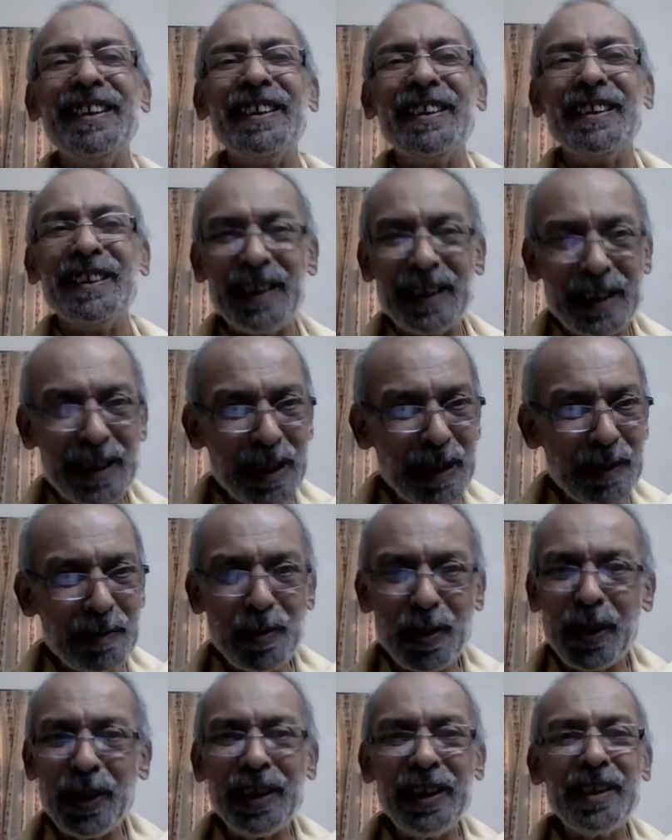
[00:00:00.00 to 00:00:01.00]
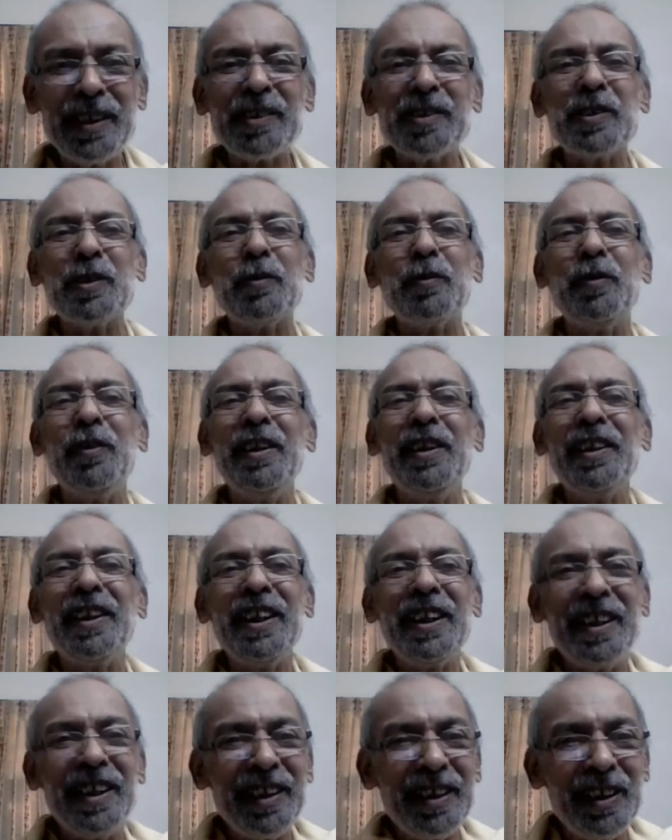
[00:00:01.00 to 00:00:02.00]
The dead body doesn't feel
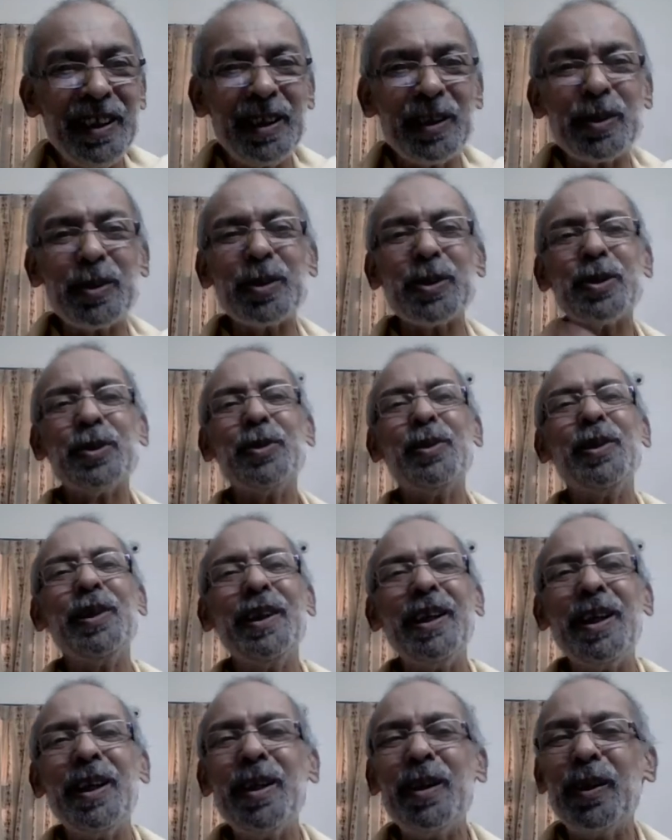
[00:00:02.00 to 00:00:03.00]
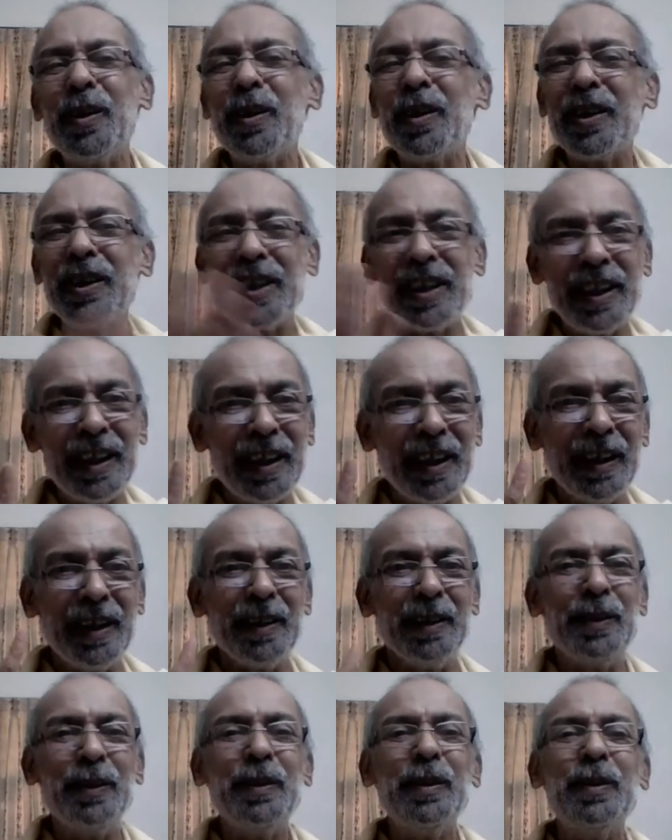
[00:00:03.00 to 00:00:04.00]
like eating a roshagulla or, uh,
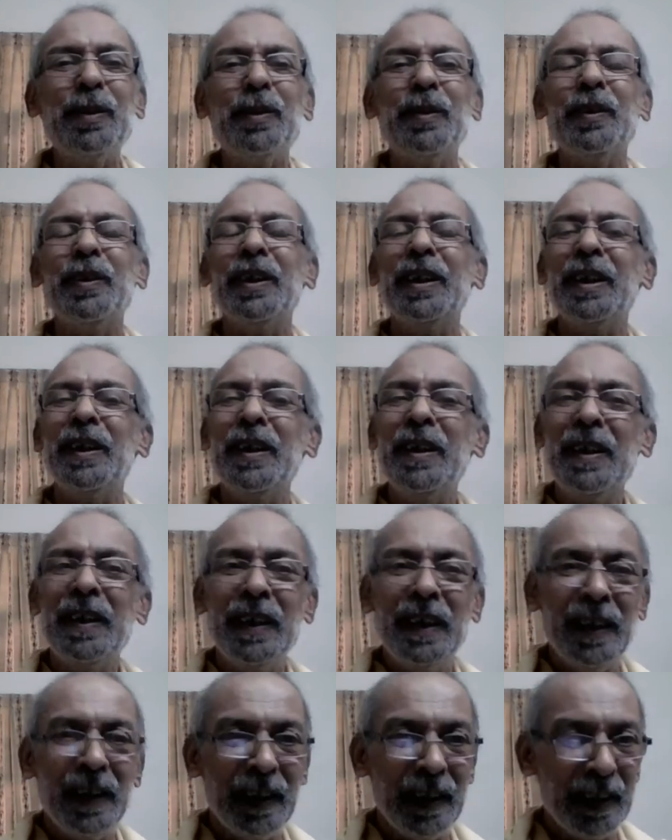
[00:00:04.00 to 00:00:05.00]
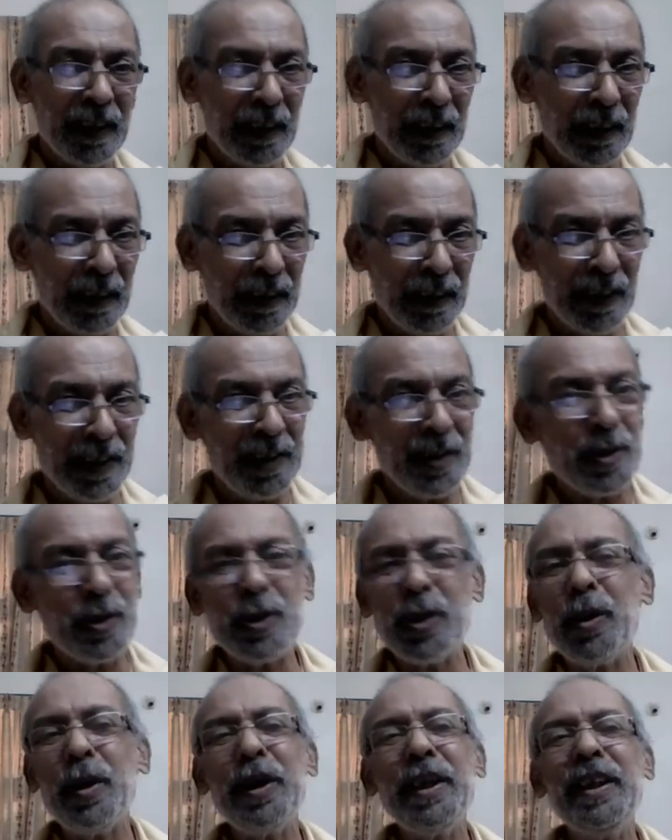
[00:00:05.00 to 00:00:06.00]
you know, uh, uh,
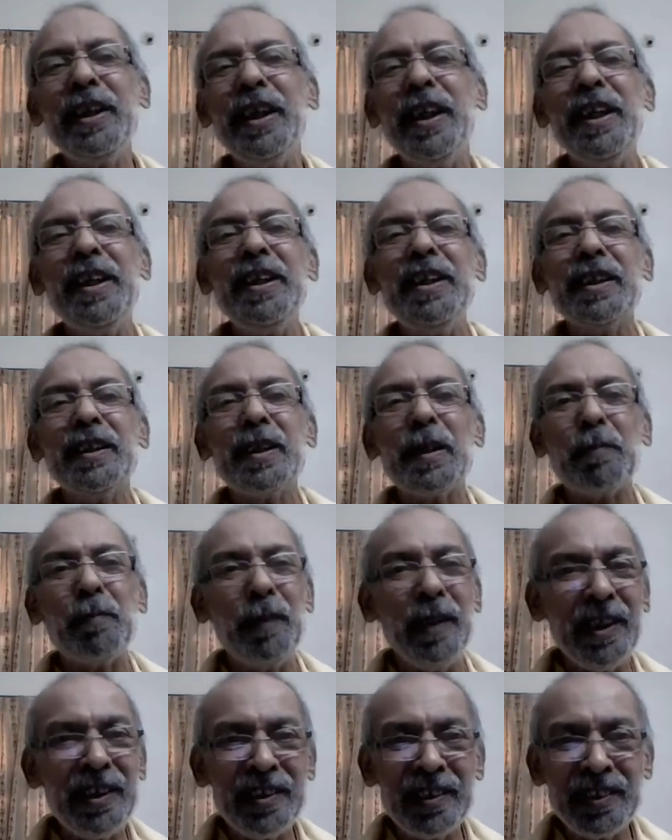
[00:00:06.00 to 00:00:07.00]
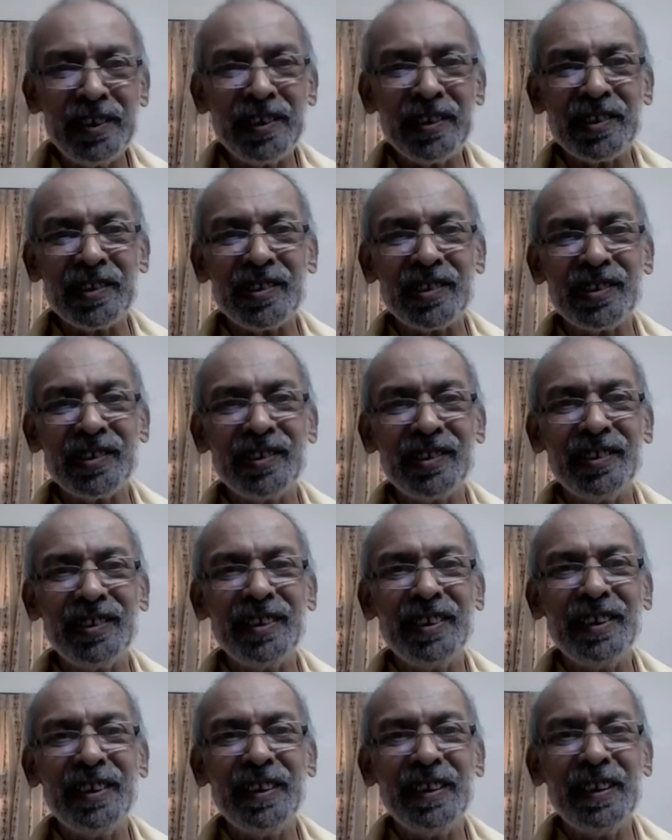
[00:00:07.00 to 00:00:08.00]
enjoying any other pleasures.
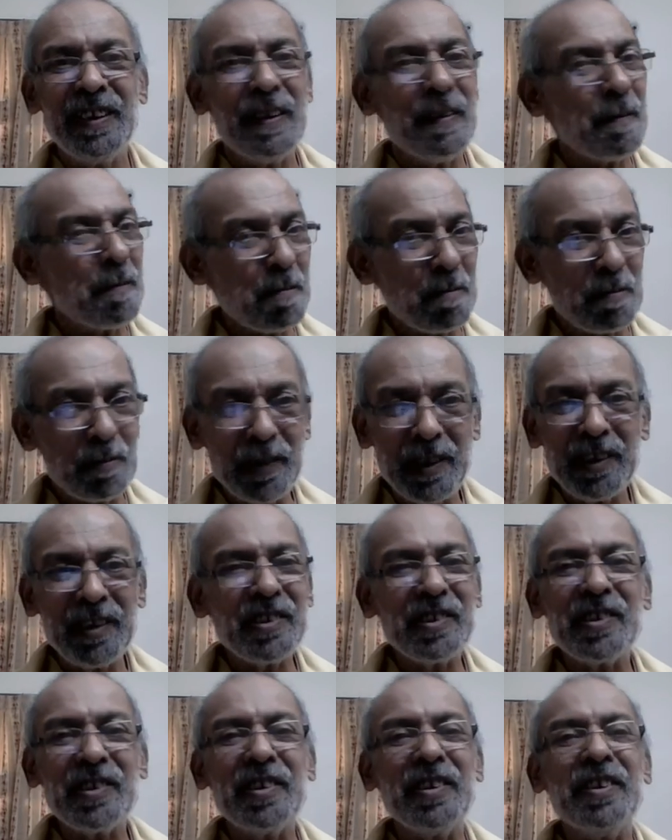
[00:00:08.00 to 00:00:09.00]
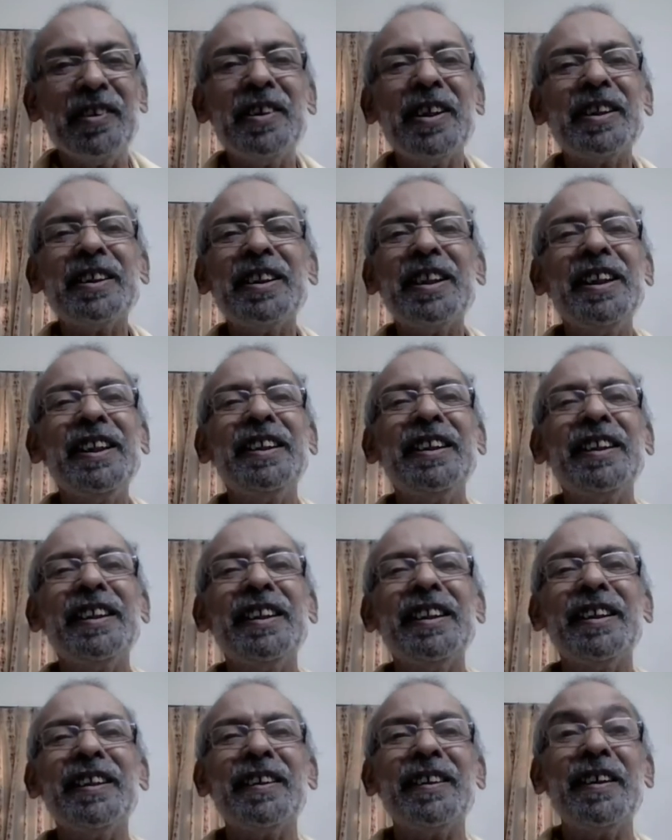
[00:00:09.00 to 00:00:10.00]
There is nothing in
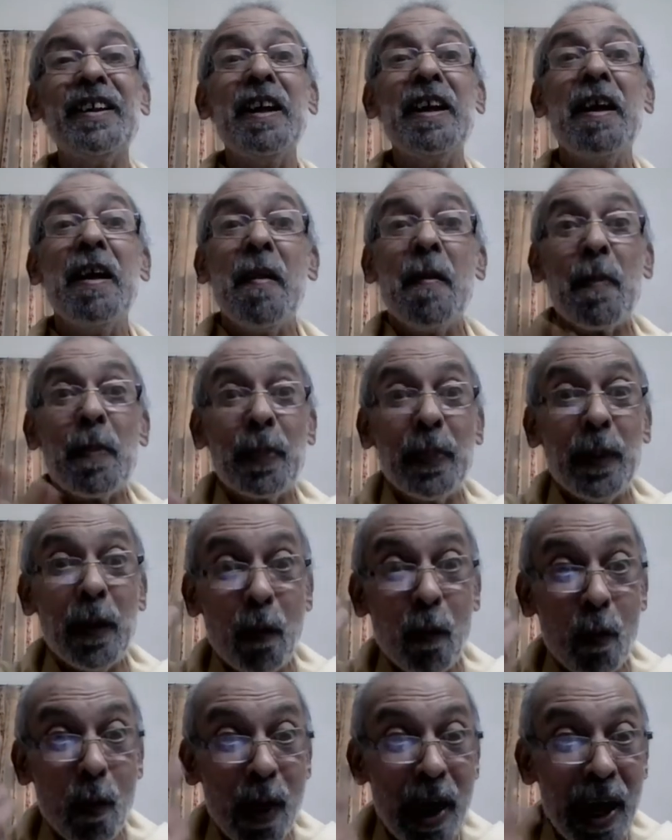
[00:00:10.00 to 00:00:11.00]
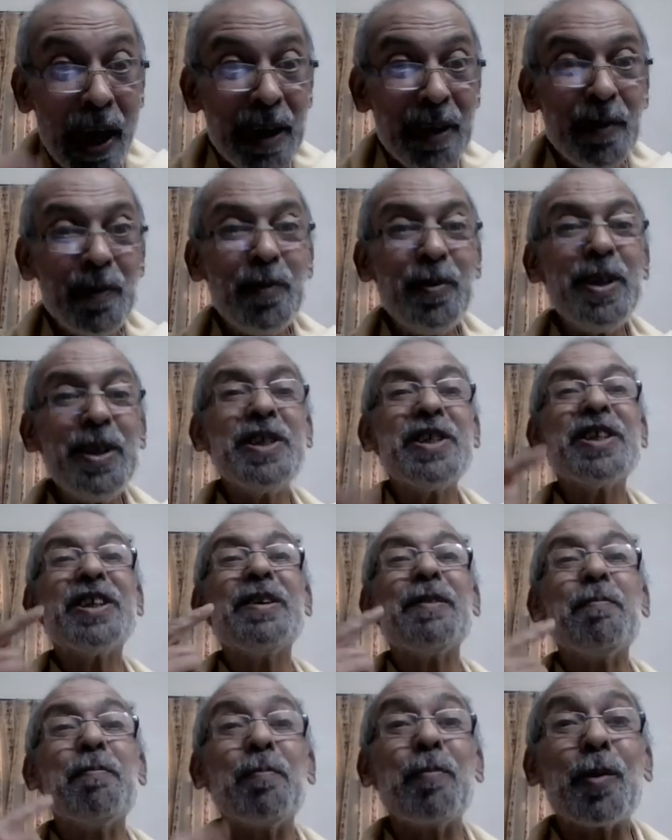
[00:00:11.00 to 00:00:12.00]
there. The one which
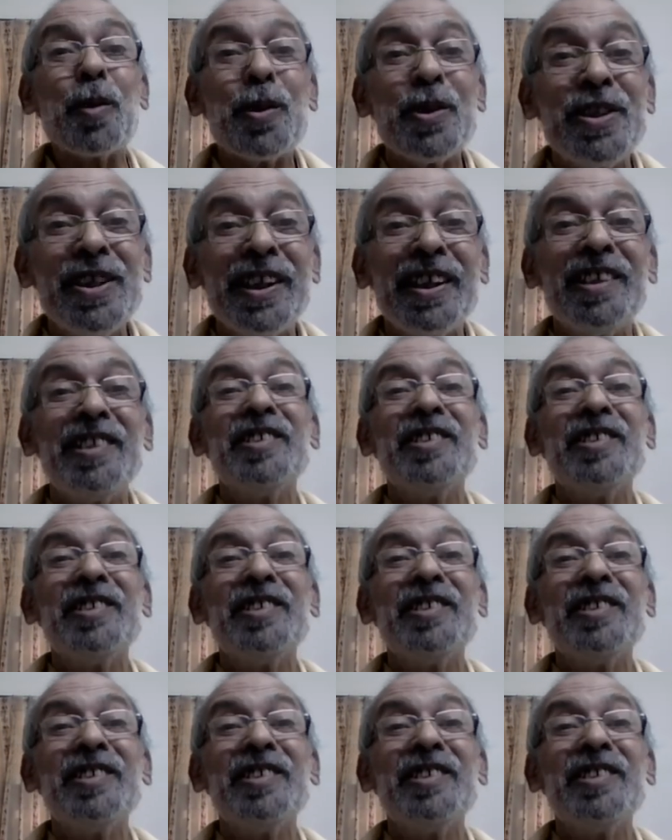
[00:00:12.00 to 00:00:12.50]
projects